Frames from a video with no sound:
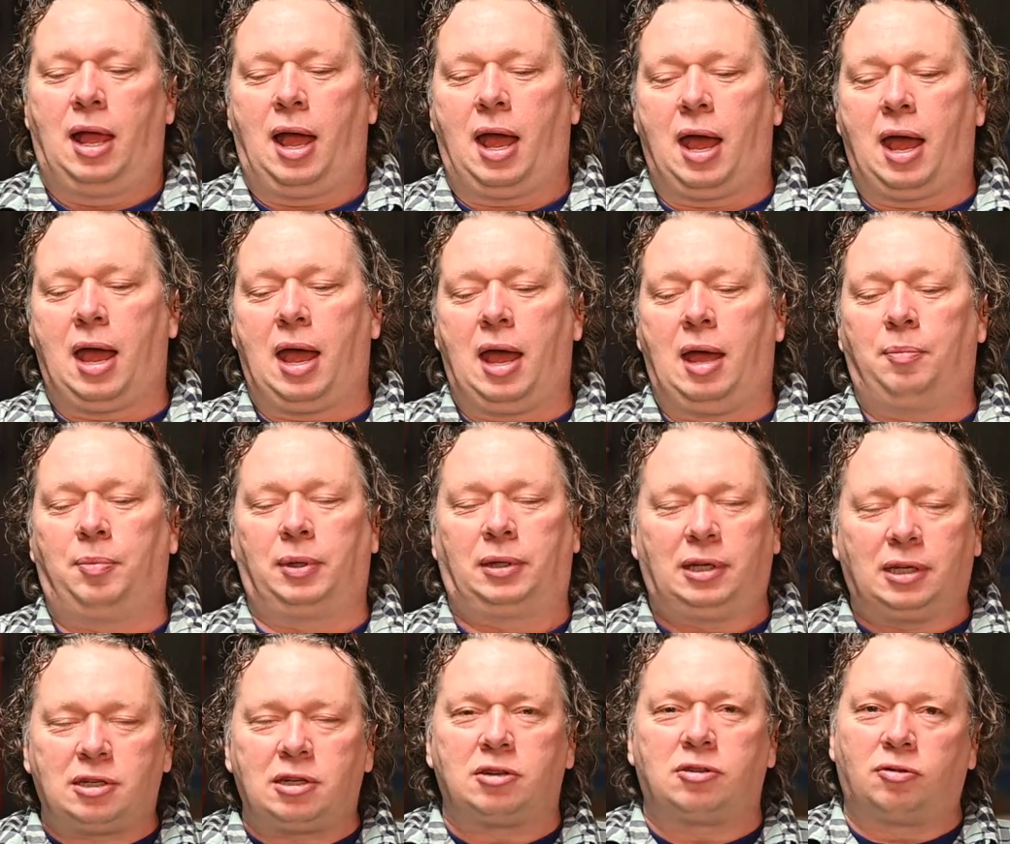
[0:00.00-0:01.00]
But
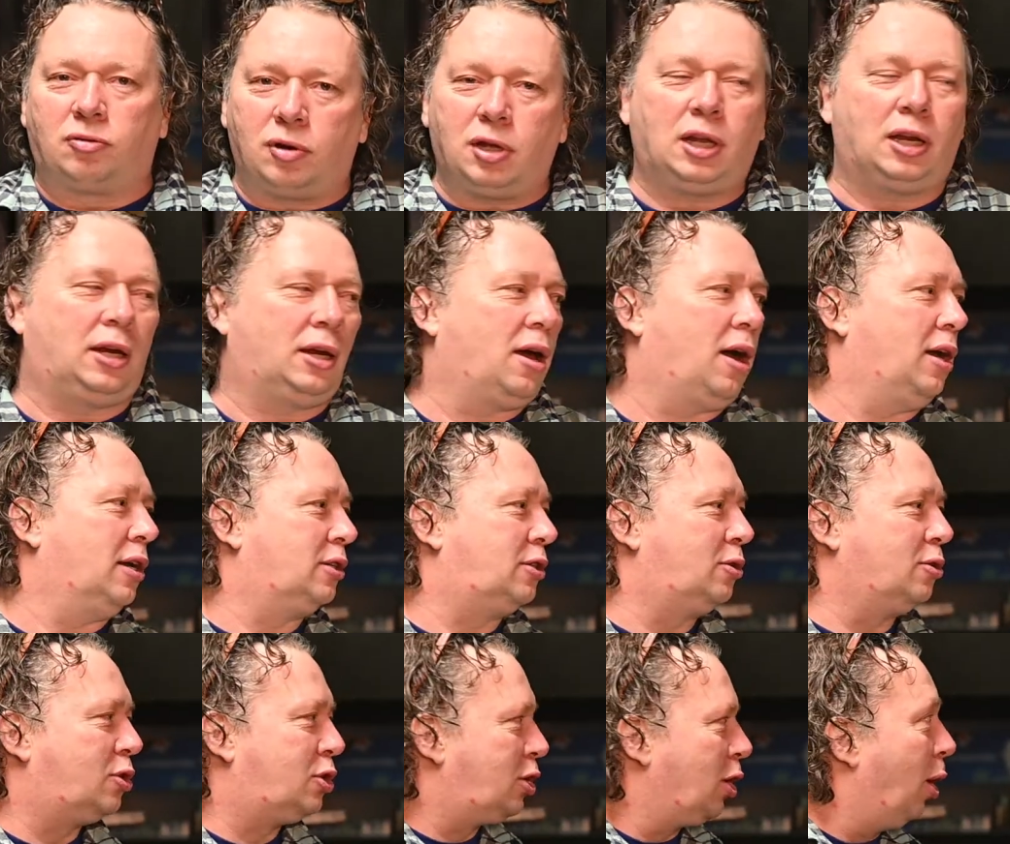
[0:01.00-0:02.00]
this is really nice
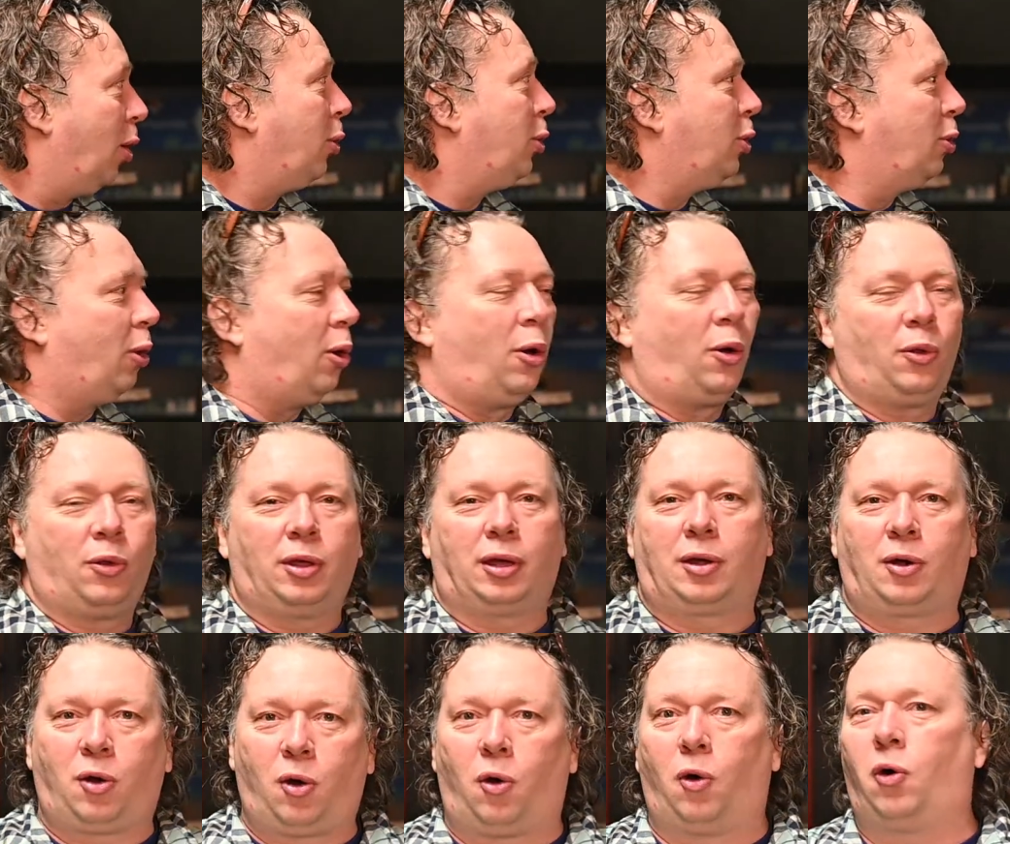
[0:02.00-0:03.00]
to show you all the
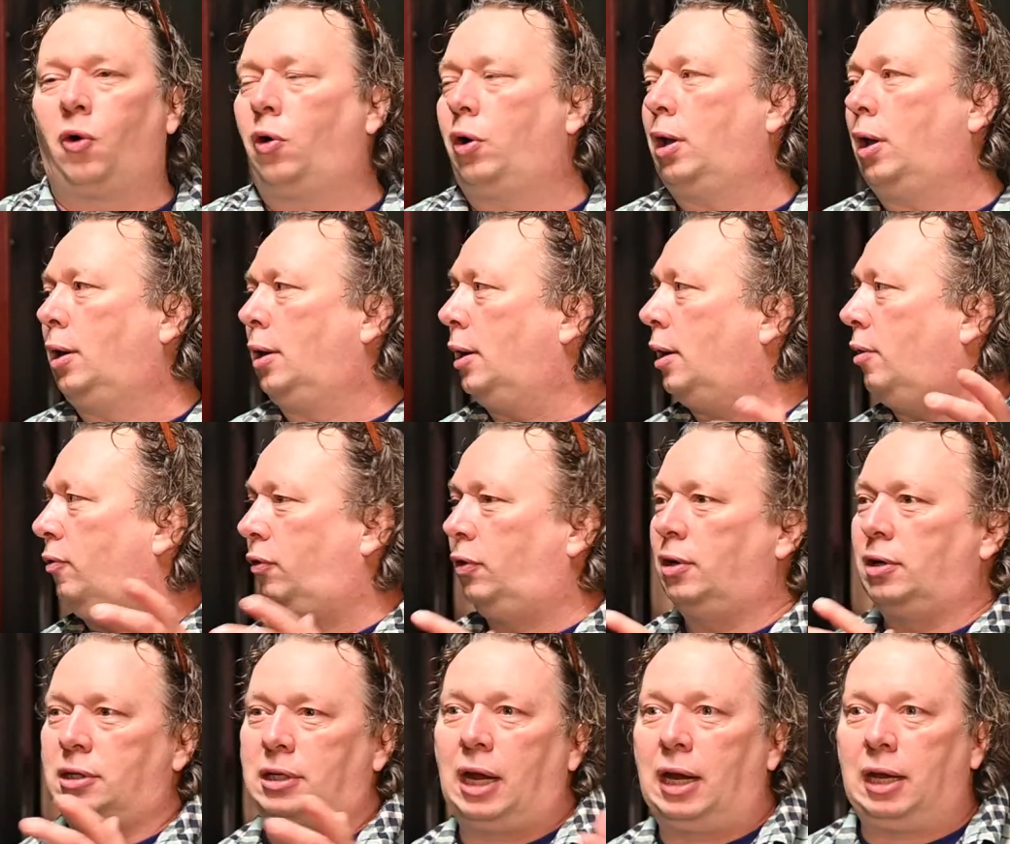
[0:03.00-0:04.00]
koi, and if
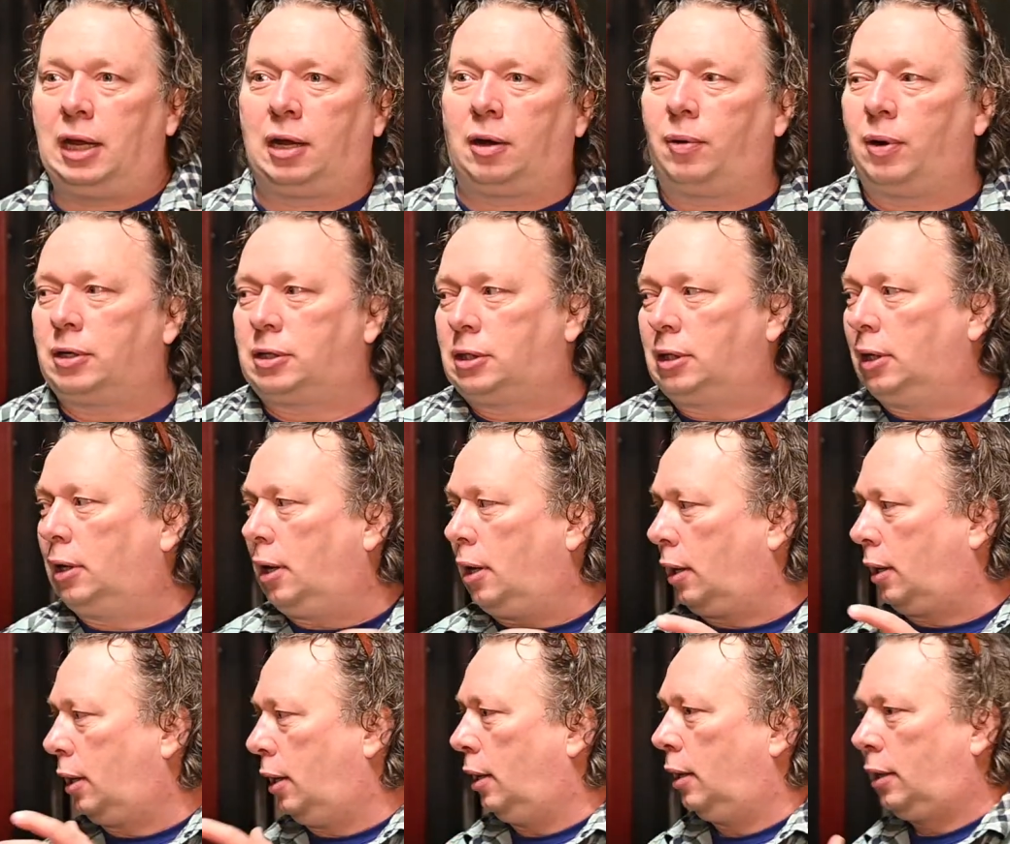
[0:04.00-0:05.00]
there's any question
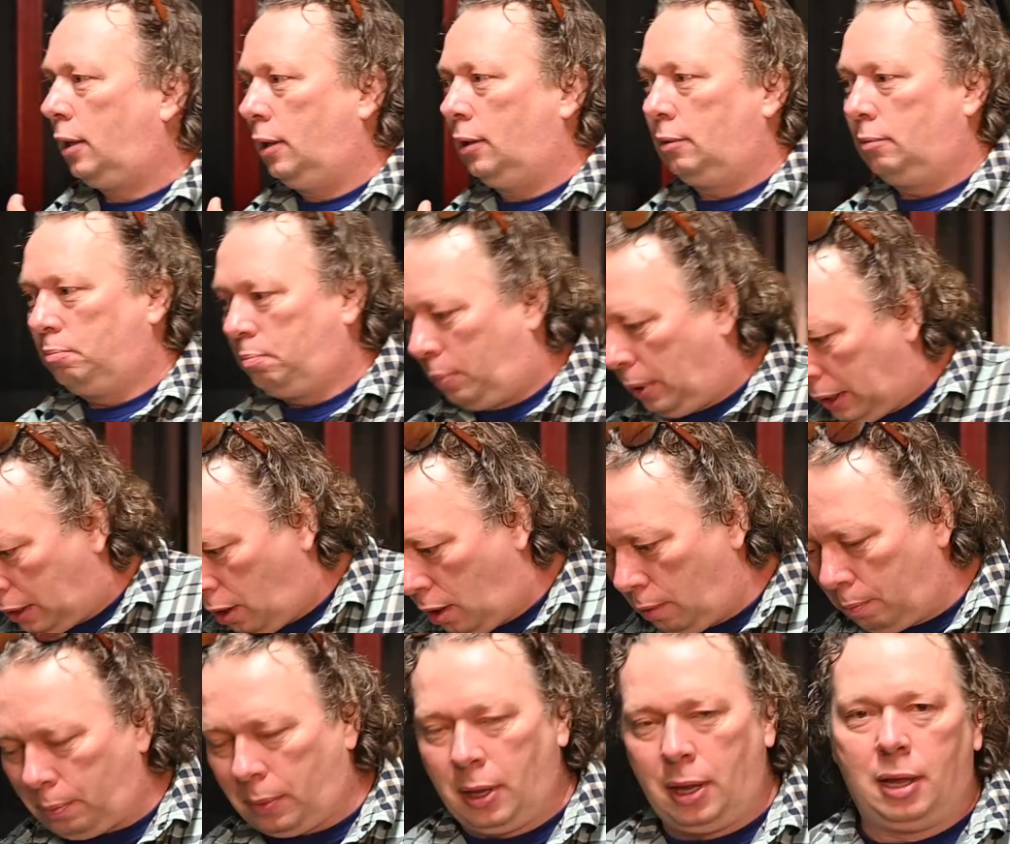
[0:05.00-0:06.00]
I can pick
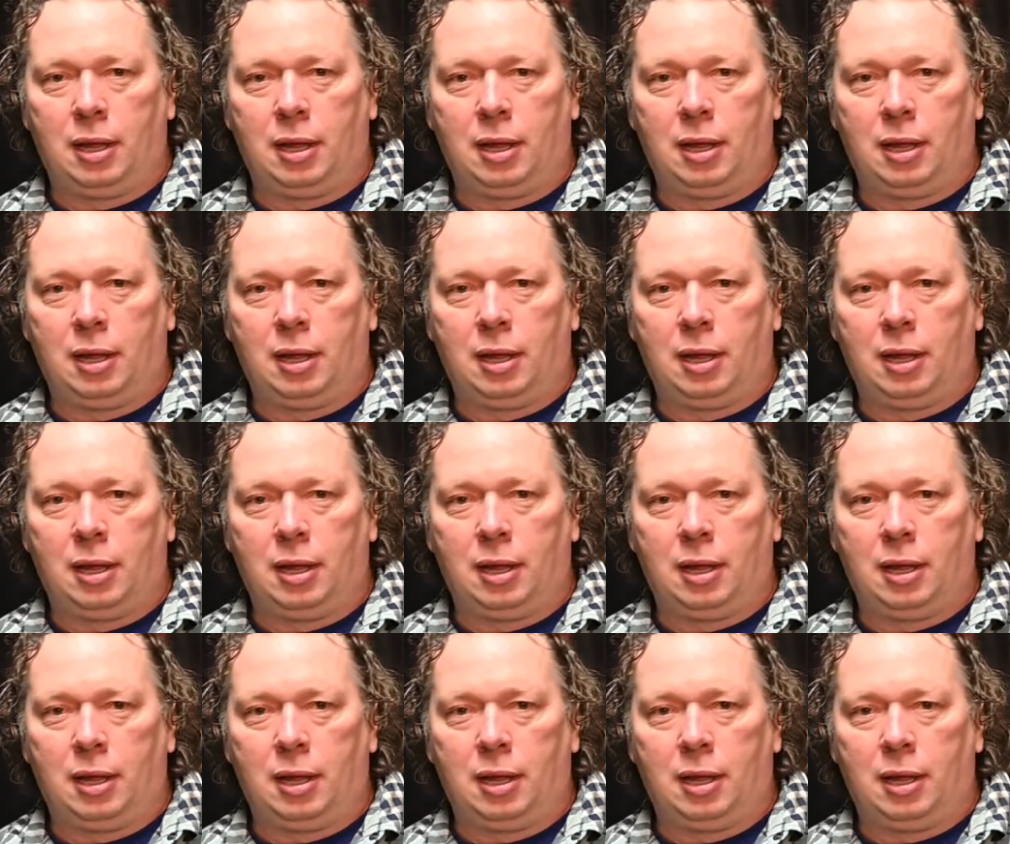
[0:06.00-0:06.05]
up.